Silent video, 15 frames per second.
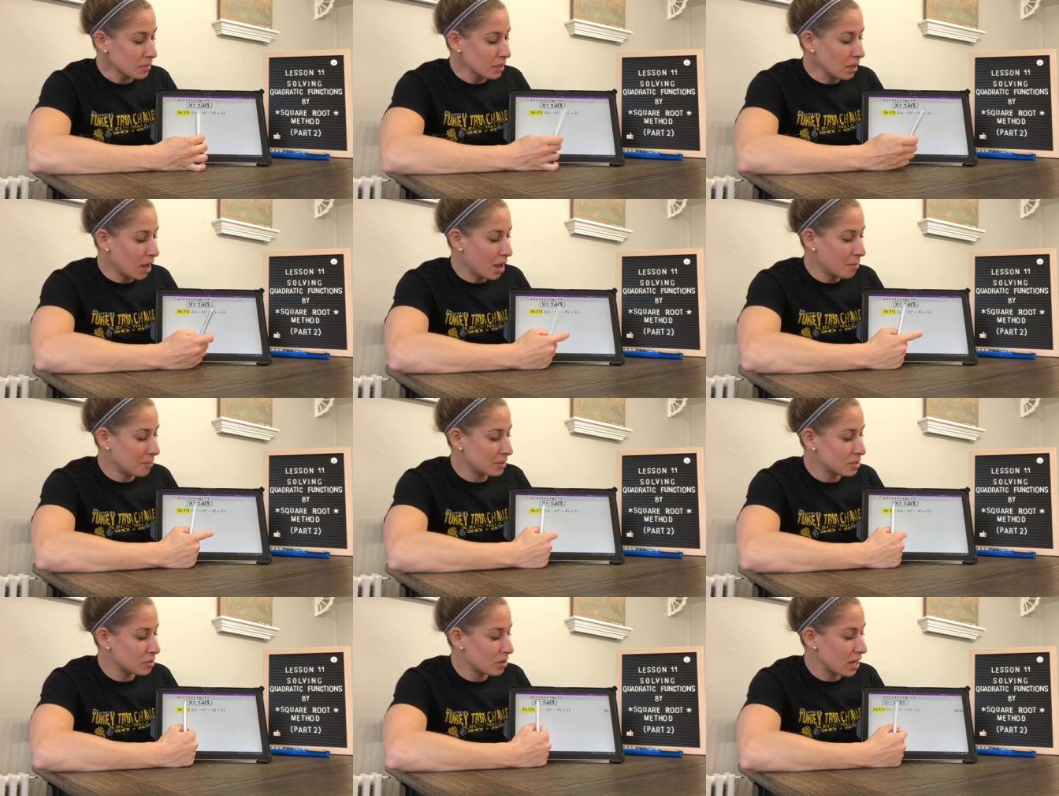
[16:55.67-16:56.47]

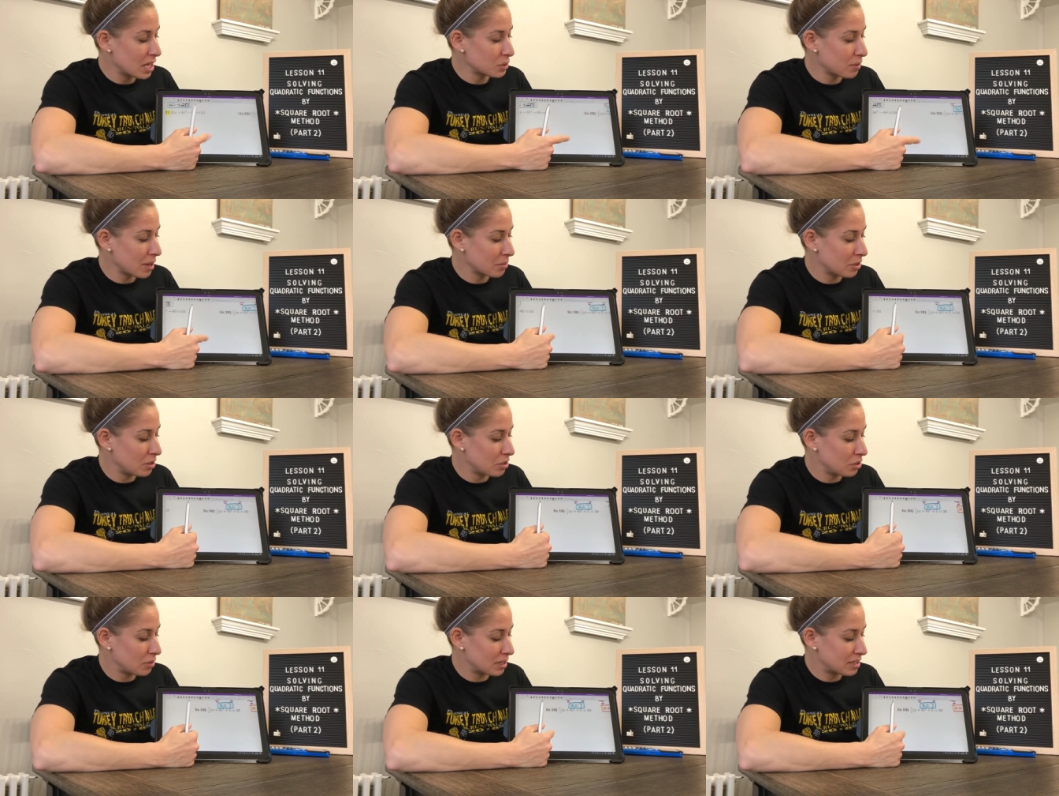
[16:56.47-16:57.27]
so that's why I'm going
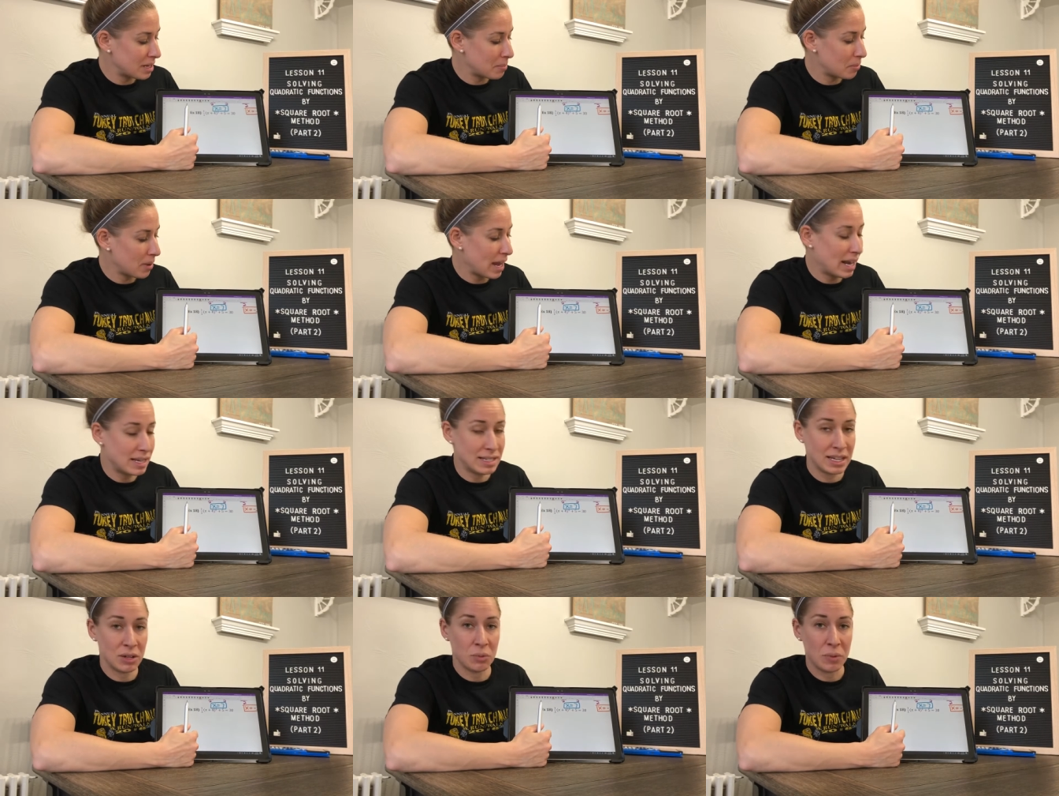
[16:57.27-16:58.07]
to do example
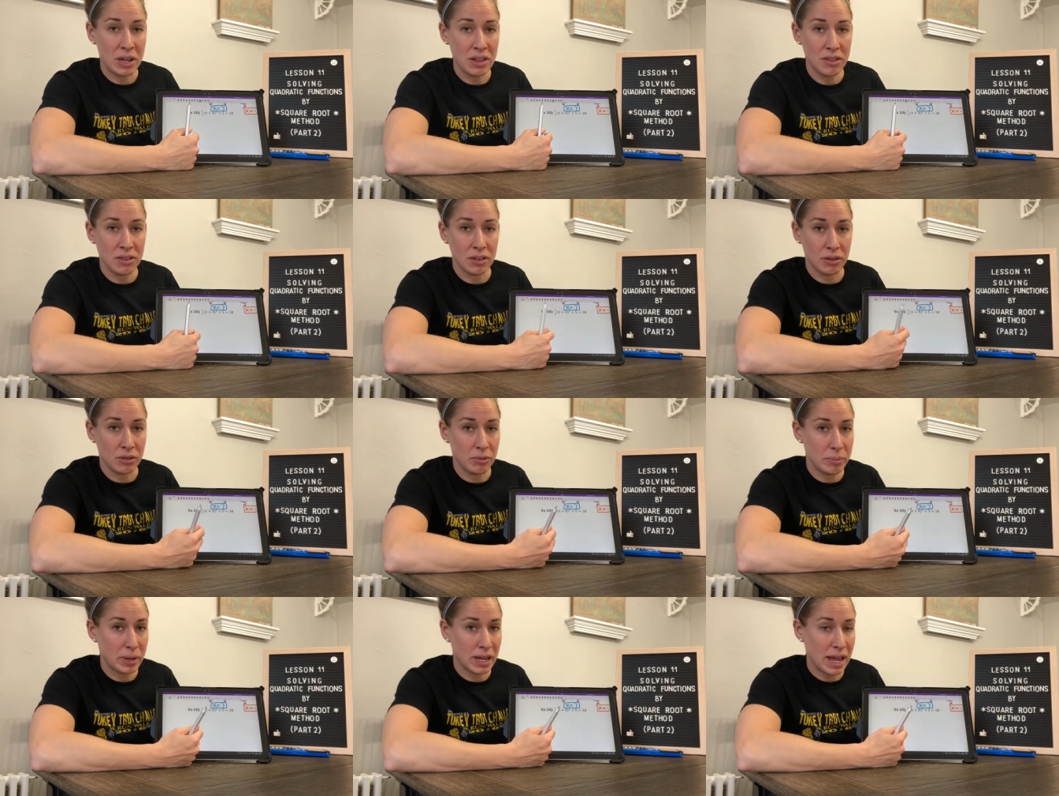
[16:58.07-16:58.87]
18 with
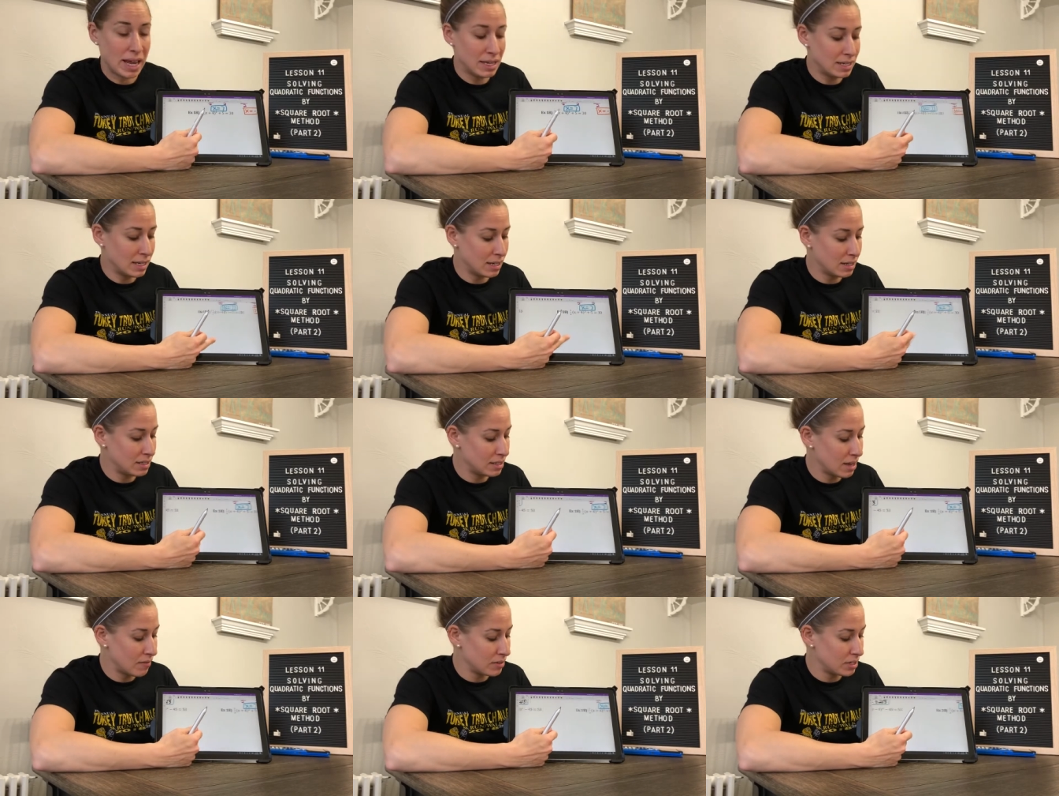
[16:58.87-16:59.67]
you, but 18 and
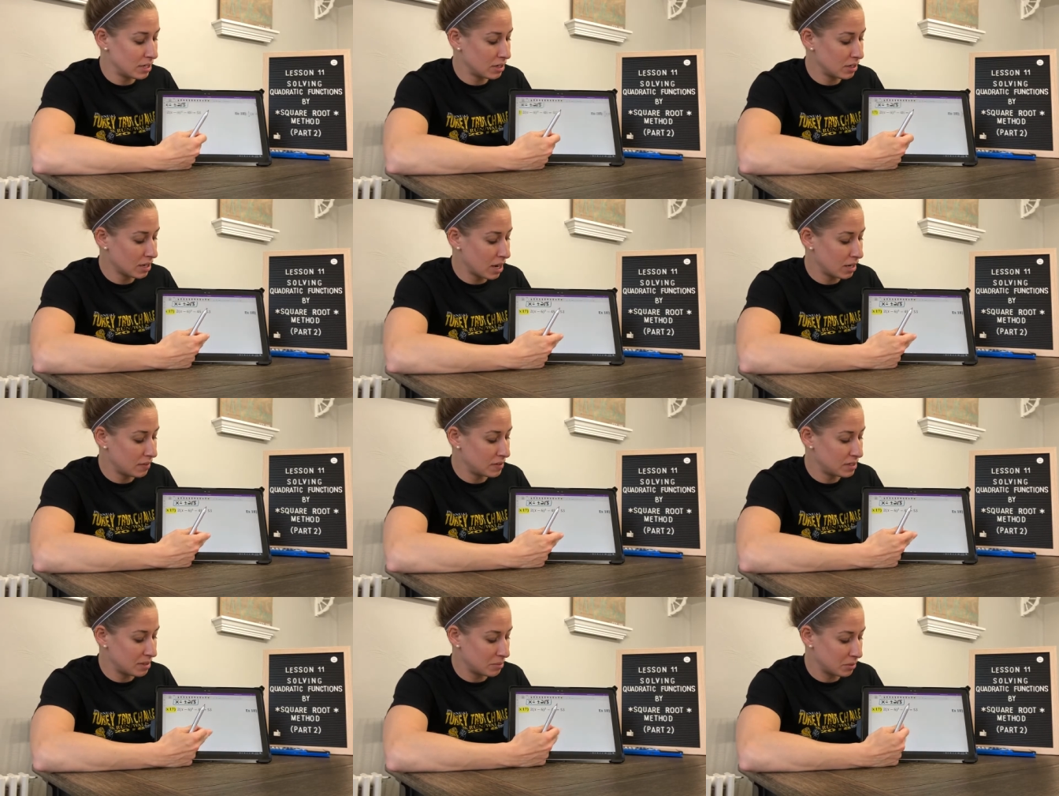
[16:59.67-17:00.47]
17 are kind of
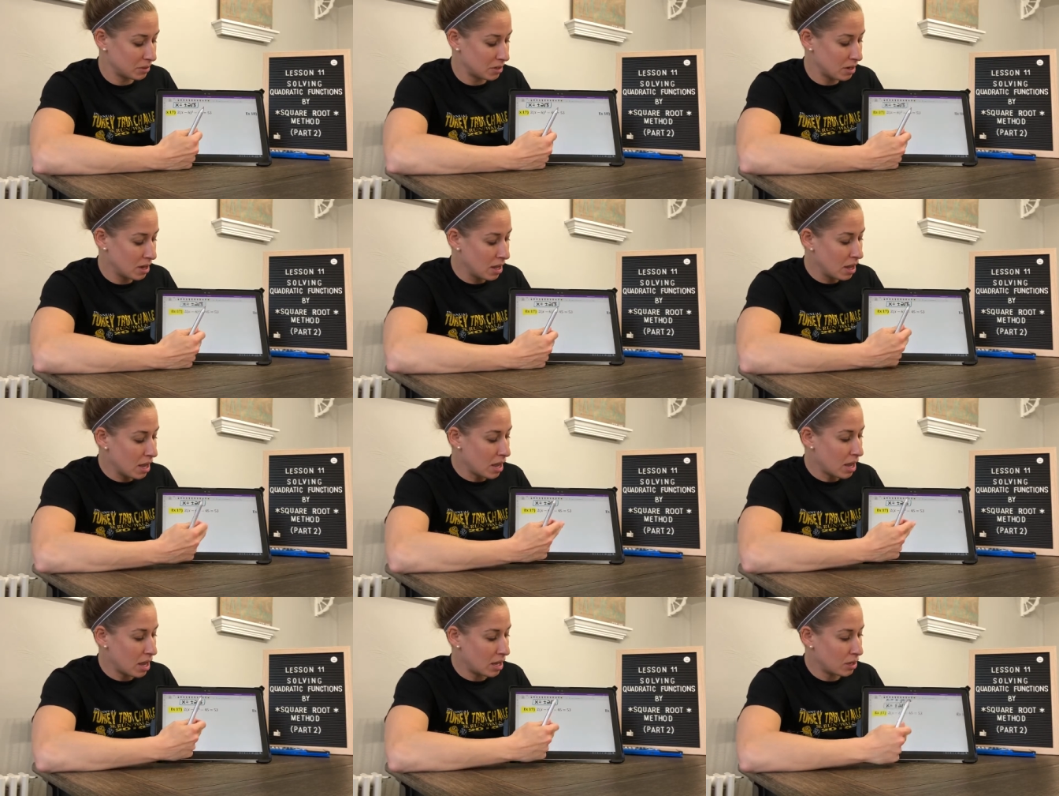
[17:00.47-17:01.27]
similar.
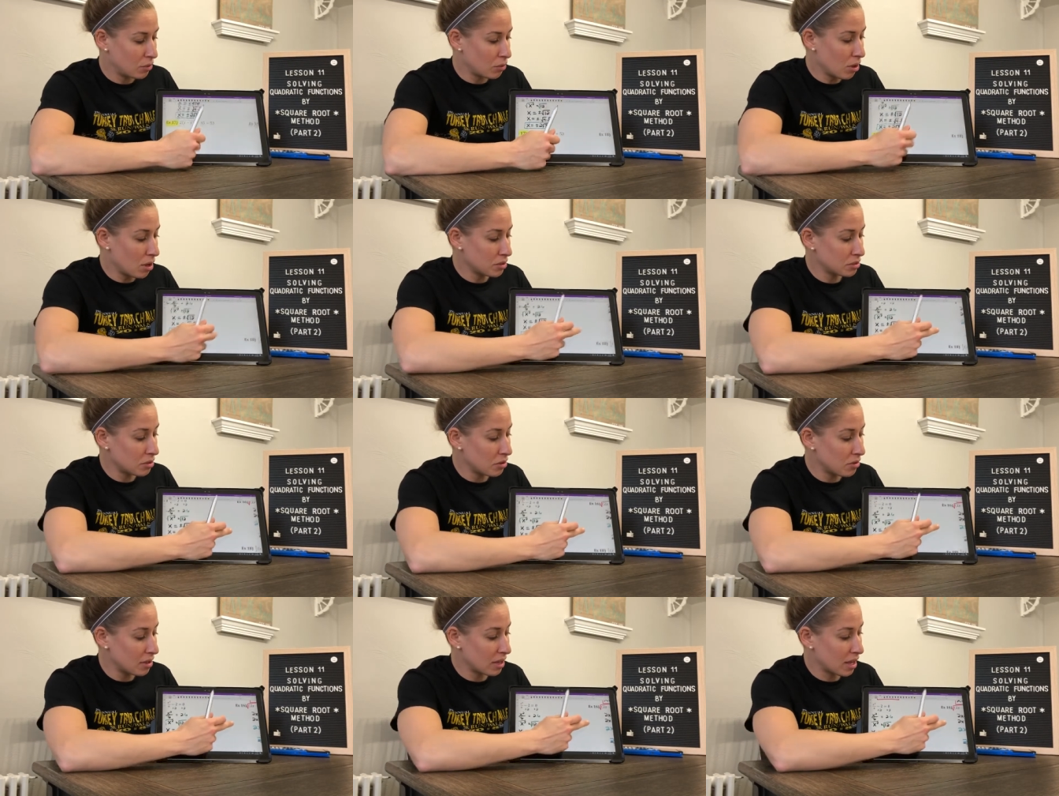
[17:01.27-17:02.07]
And you
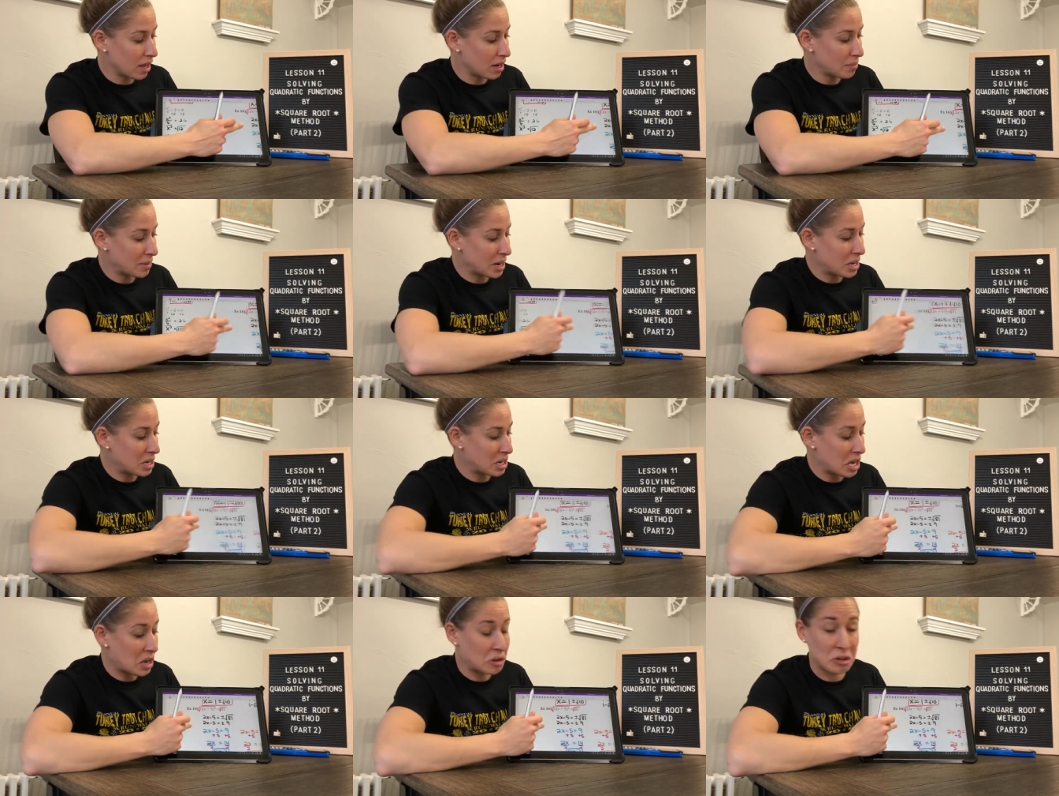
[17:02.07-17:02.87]
also, again, might
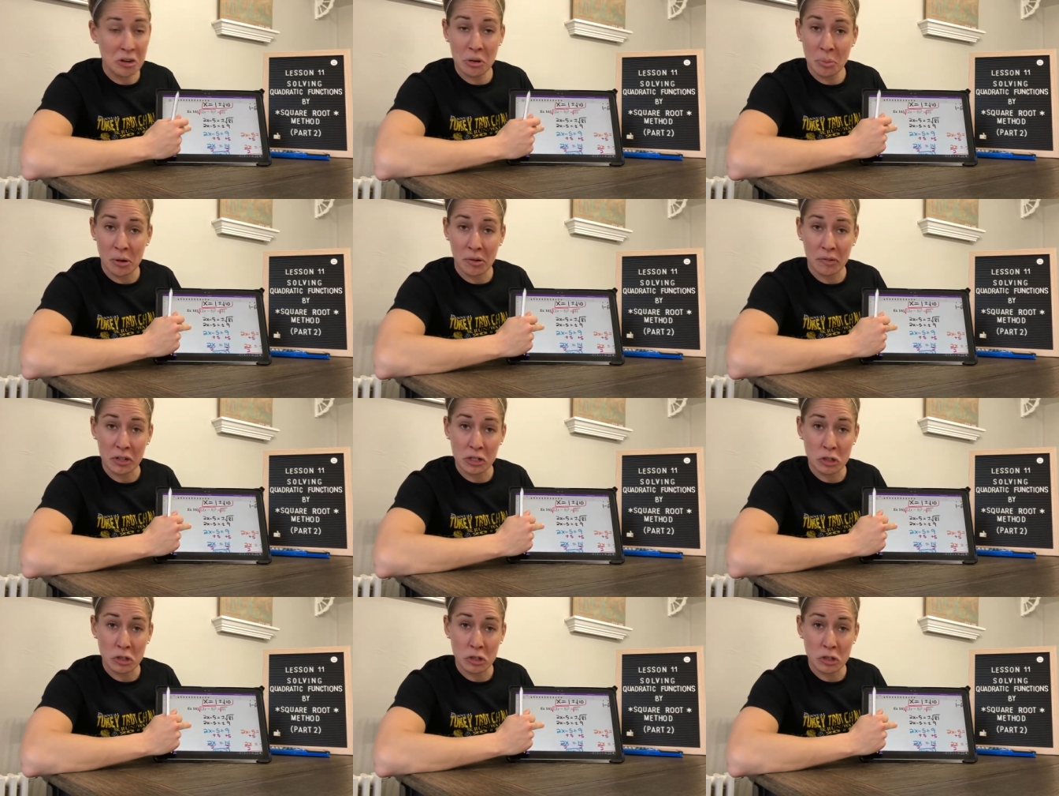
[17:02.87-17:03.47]
encounter a perfect